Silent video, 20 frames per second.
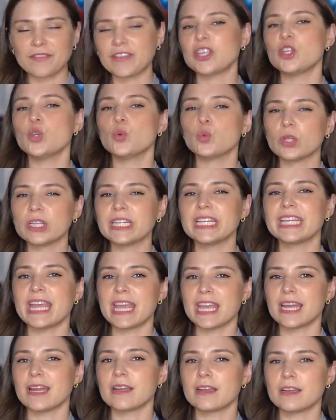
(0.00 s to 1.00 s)
Like, you really
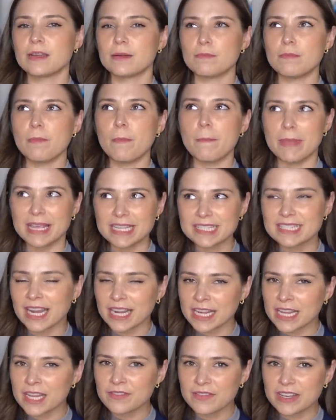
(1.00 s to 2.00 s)
can't miss
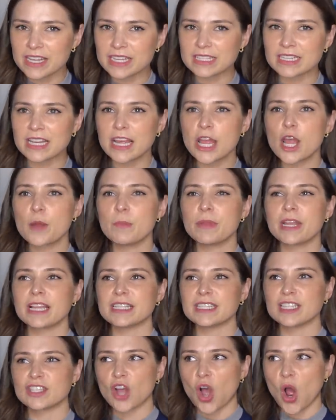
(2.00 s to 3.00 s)
any of it
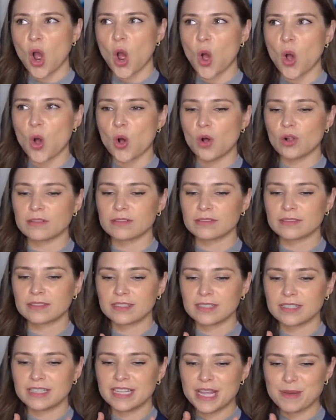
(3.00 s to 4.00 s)
because it's all
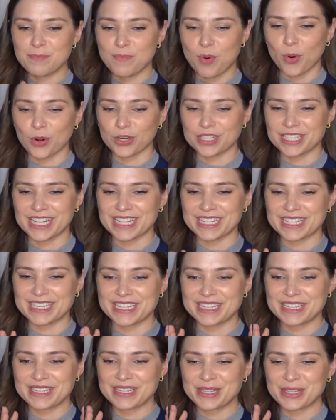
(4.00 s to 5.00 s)

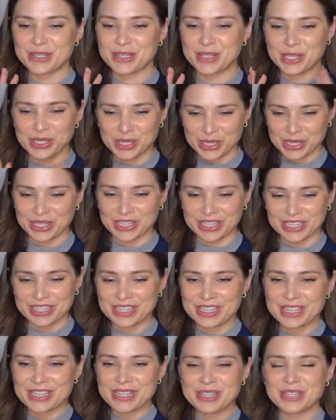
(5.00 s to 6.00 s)
important to
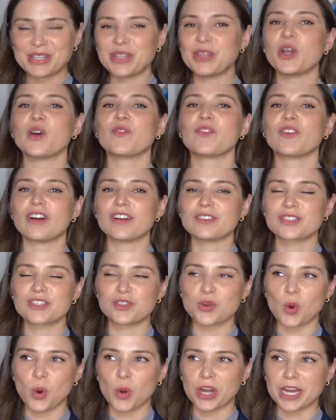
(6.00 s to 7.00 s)
the overall
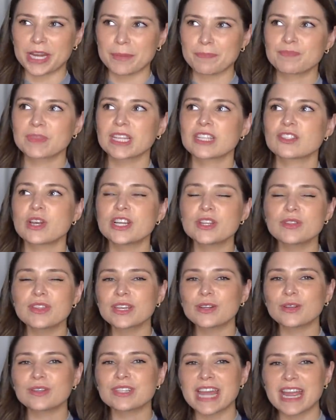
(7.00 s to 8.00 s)
story. So I do think
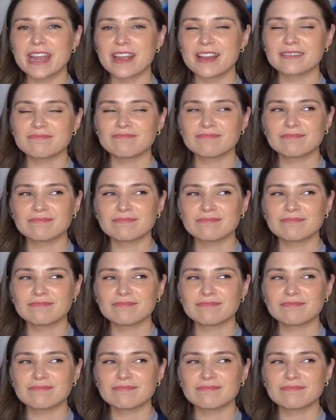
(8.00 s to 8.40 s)
it'll take